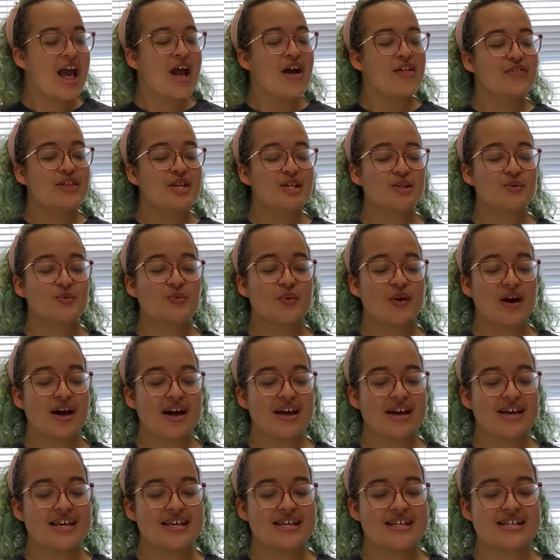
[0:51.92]
This
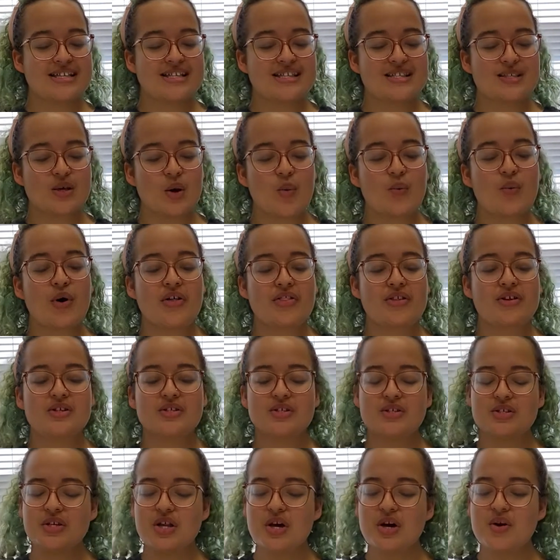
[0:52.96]
was, while
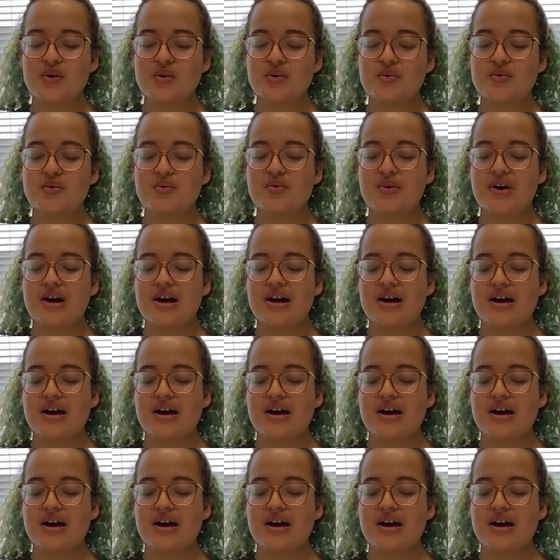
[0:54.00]
there's no